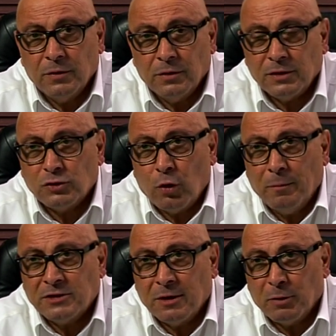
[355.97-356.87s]
this TOW
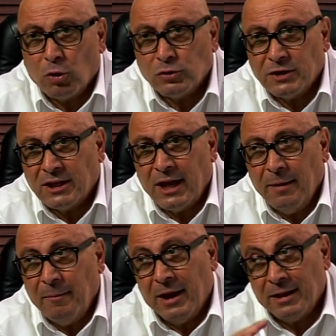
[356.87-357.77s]
missile because it
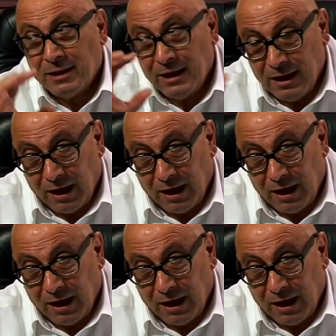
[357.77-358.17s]
came at the